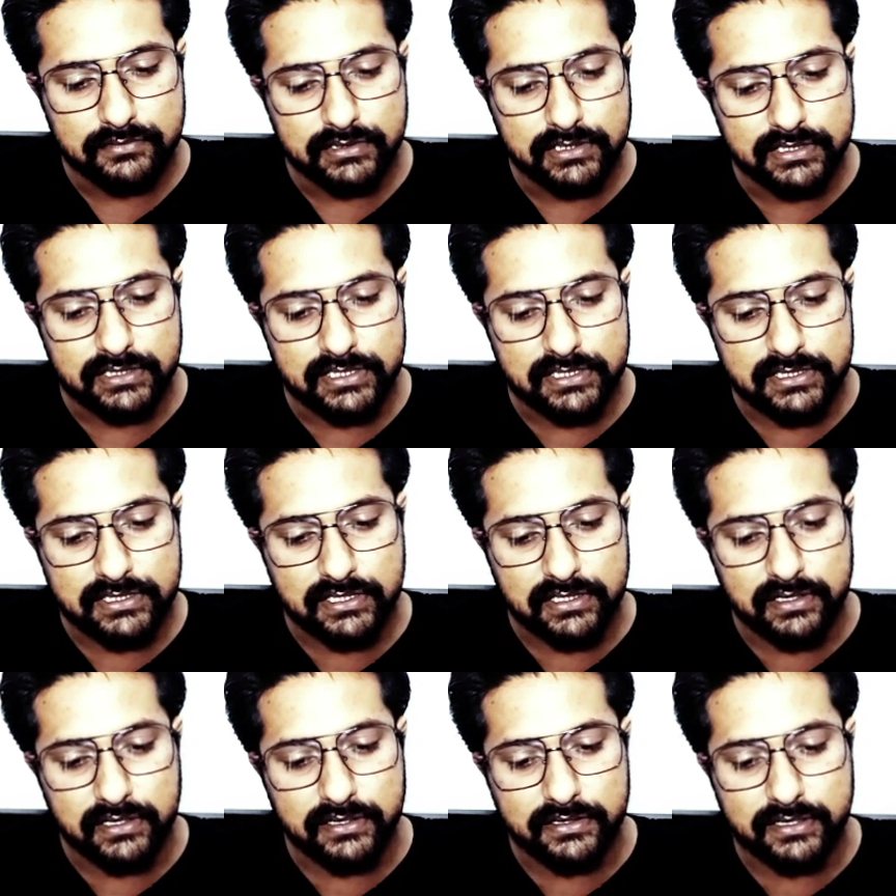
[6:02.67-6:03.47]
It is
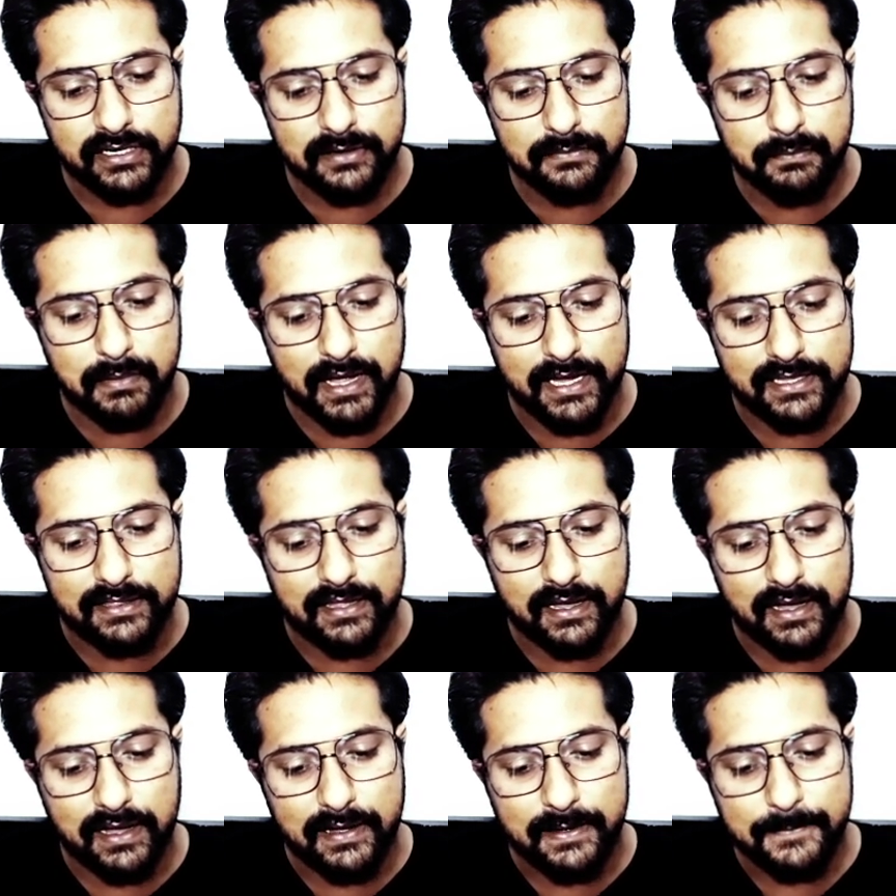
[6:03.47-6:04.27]
secreted by
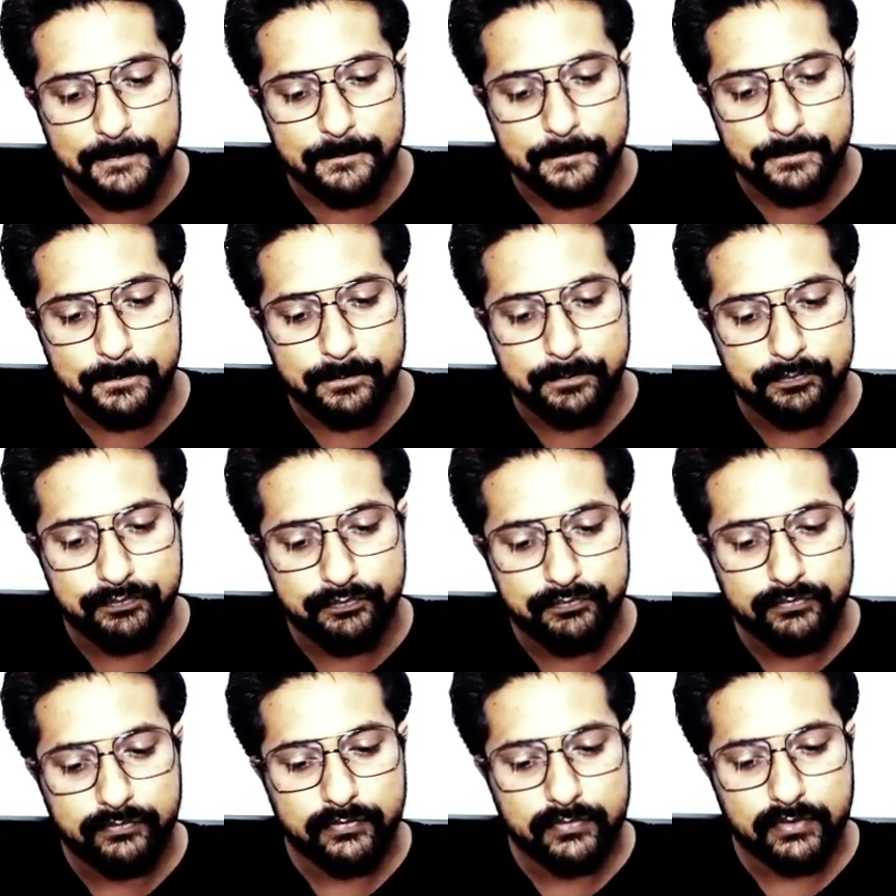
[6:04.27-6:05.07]
the
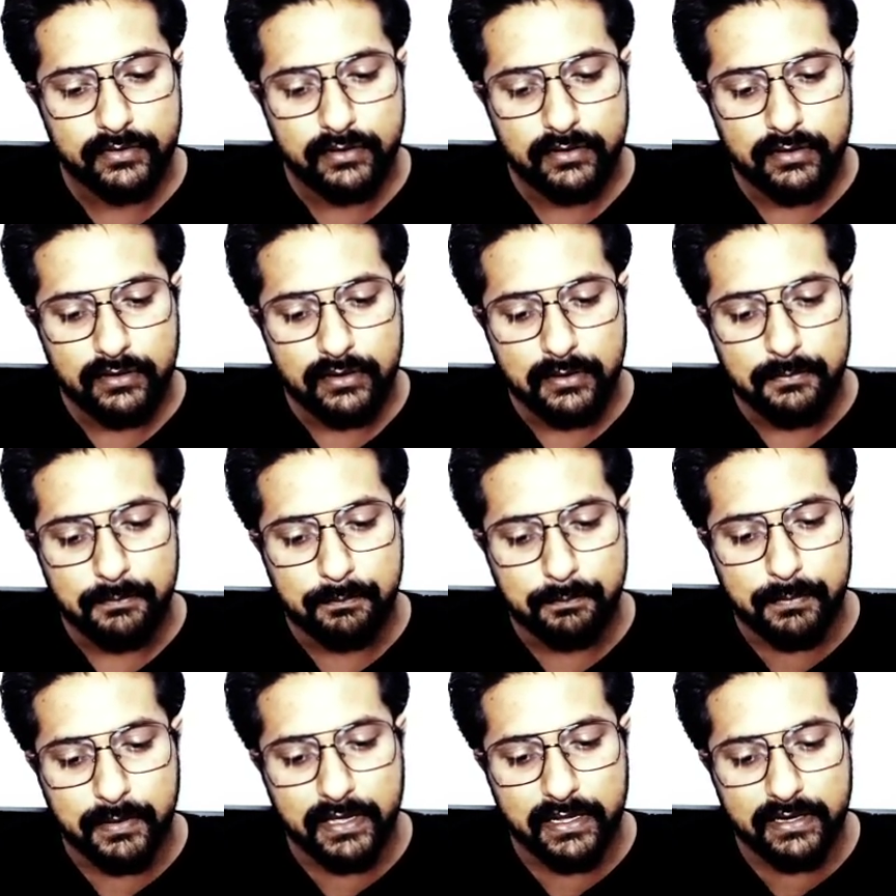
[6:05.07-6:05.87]

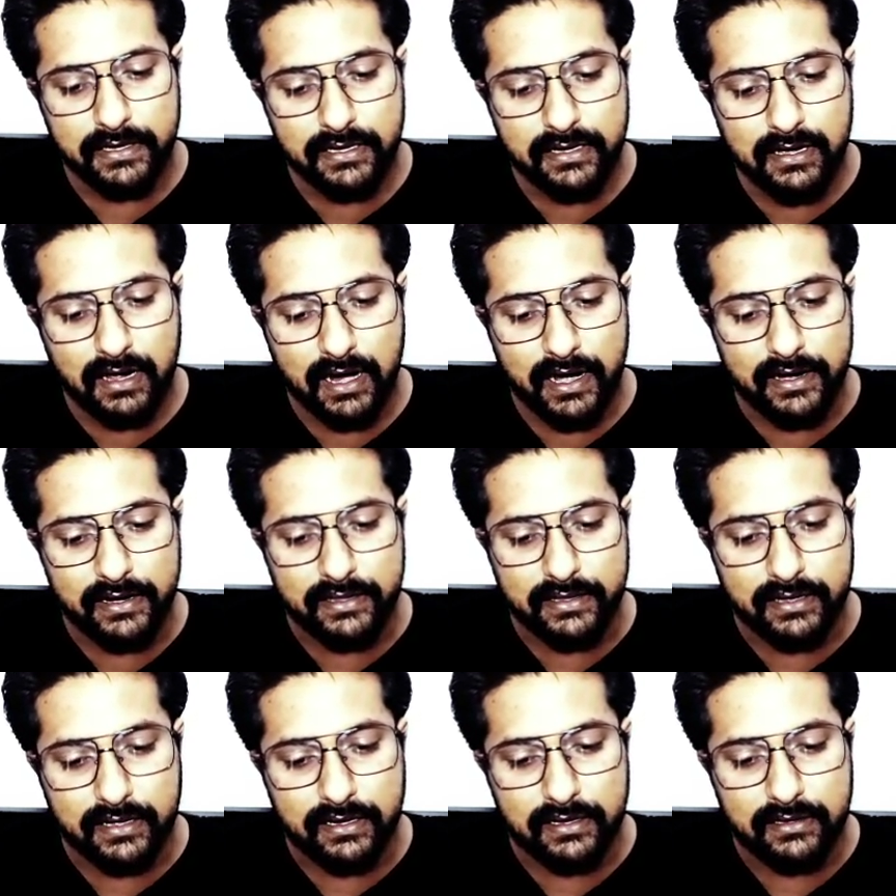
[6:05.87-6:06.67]

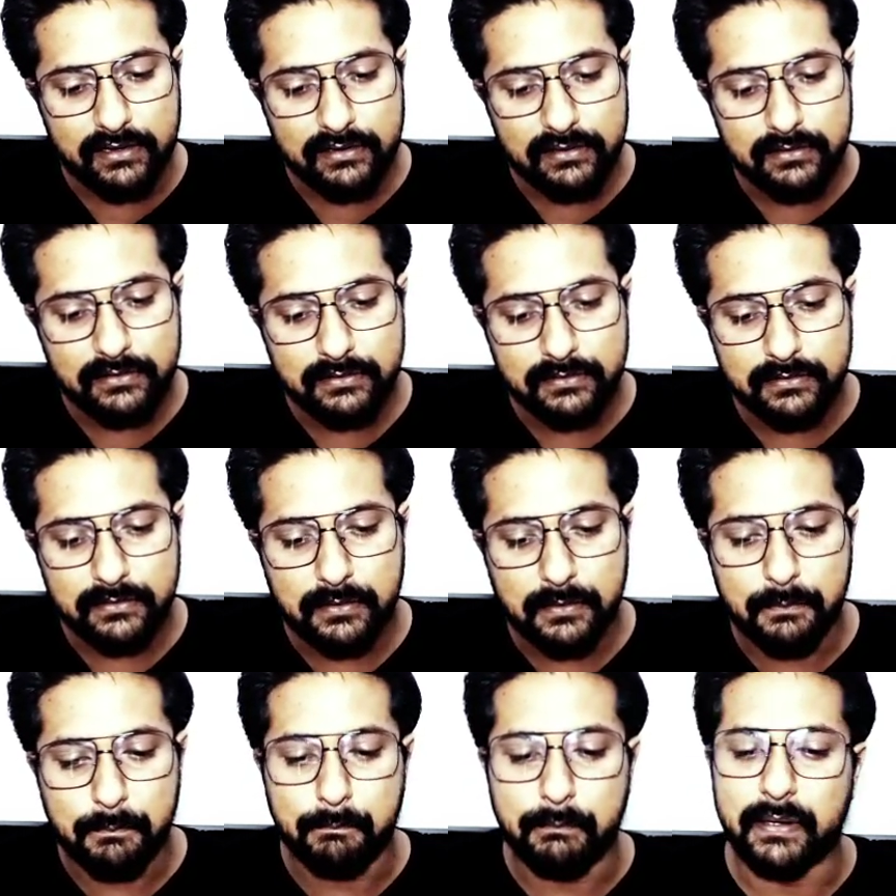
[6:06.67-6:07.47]
pericardial
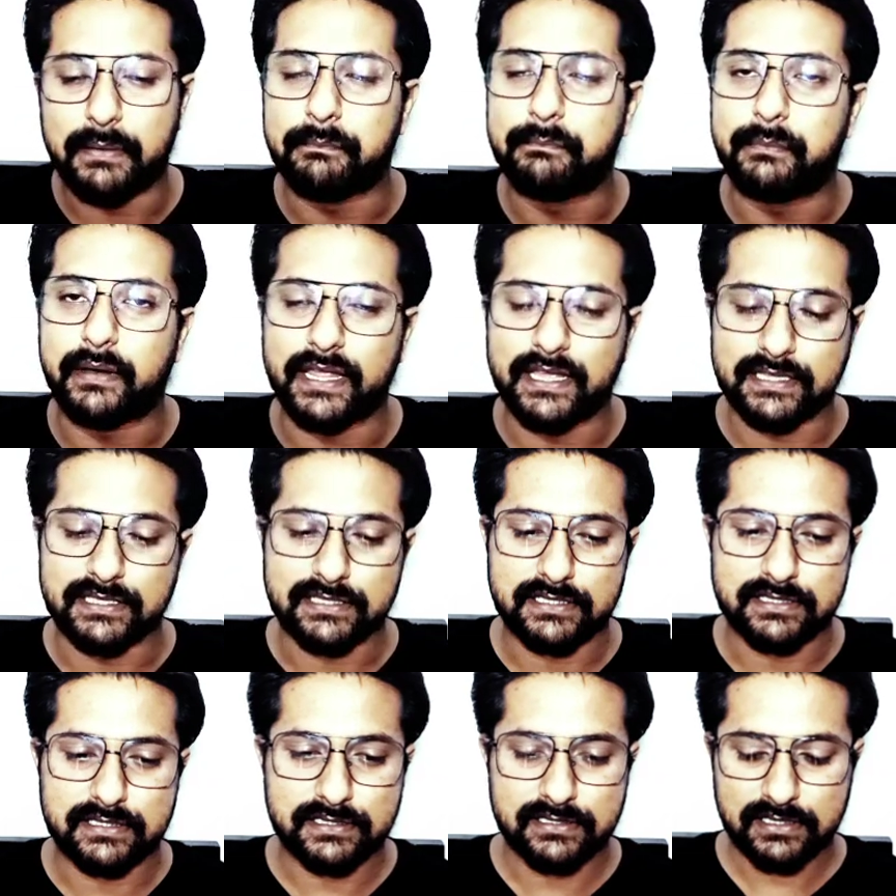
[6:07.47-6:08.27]

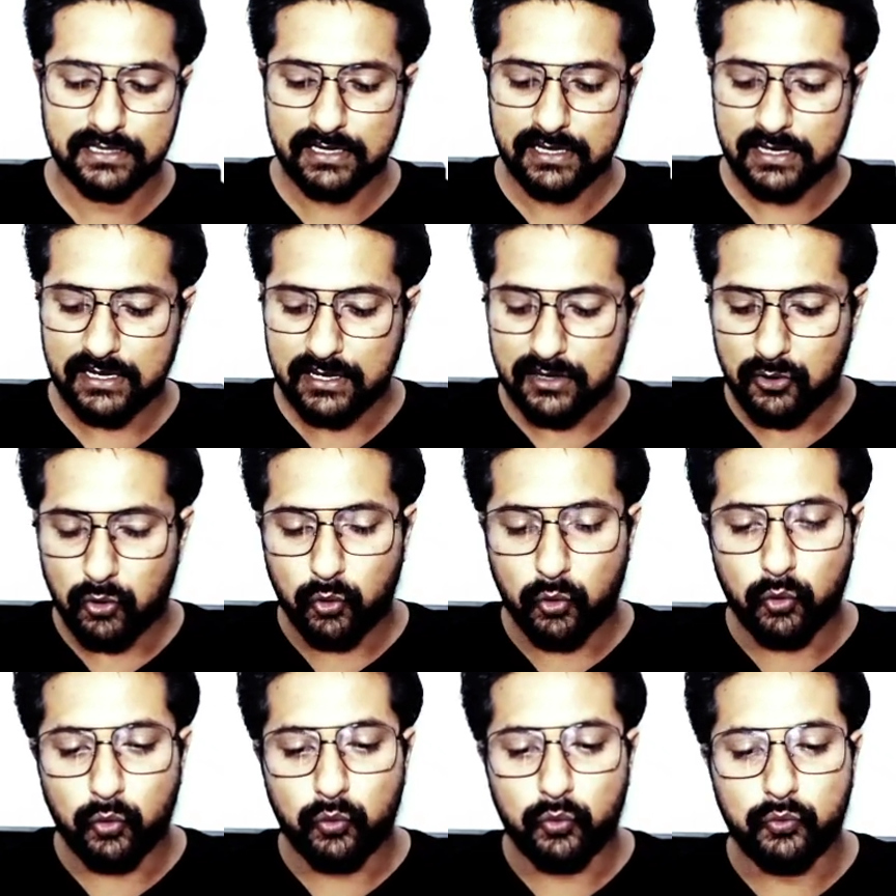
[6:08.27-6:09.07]
membranes.
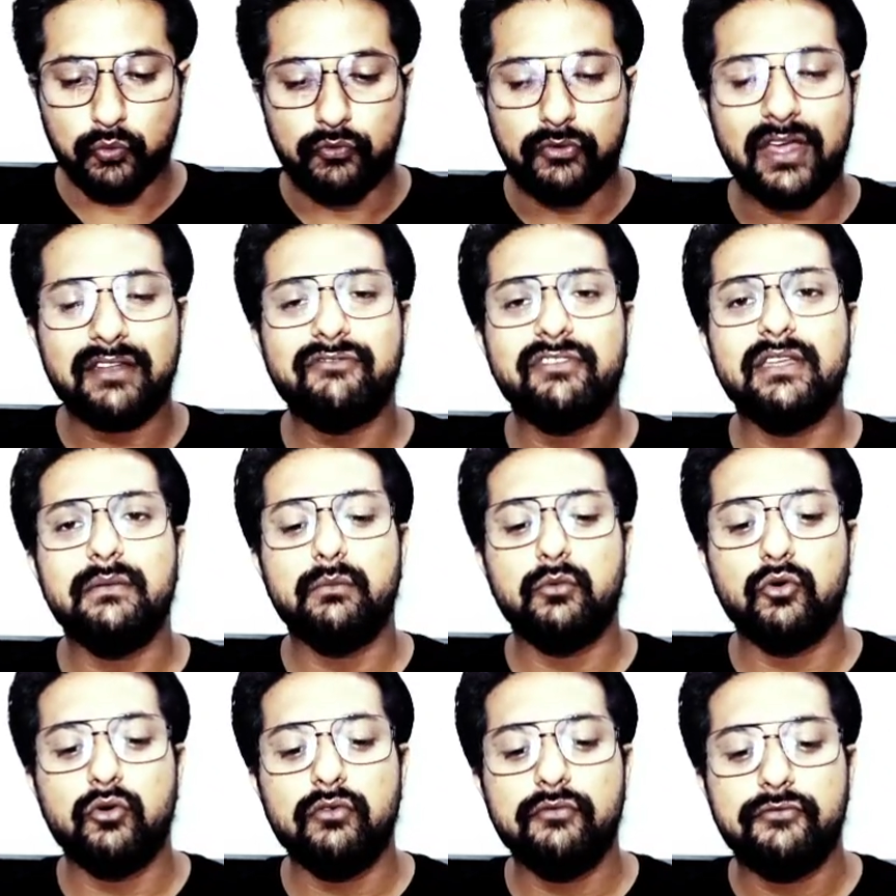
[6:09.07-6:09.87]
When we
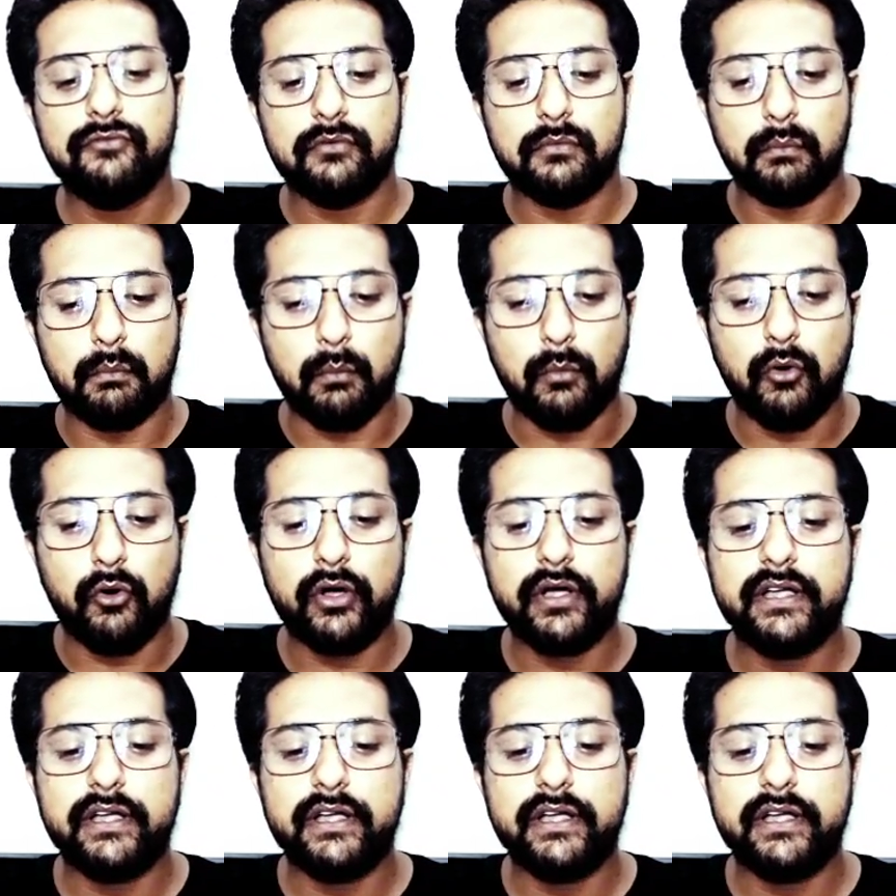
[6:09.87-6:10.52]
move more